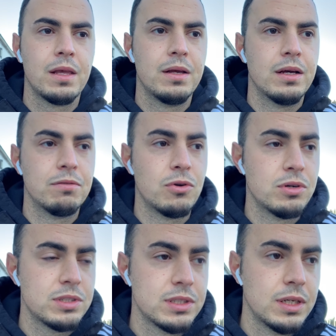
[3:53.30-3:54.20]
Of
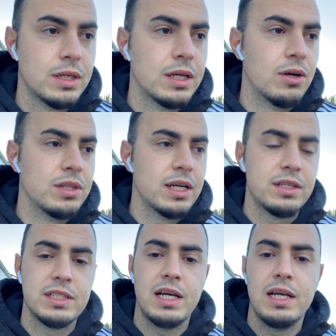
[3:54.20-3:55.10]
course, on the other
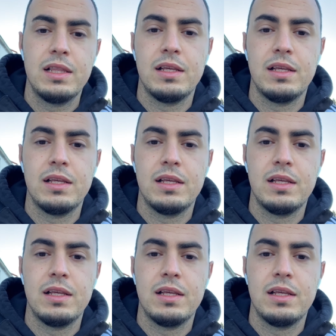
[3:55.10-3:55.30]
side,